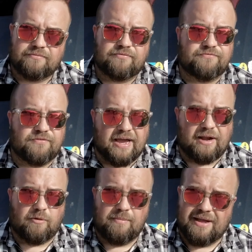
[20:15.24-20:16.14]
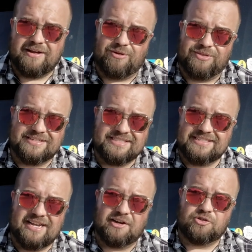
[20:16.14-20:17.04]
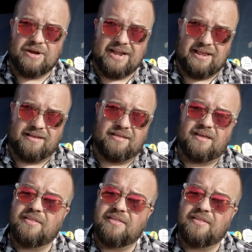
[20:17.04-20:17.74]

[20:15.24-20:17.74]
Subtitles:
Final reminder, this is not training.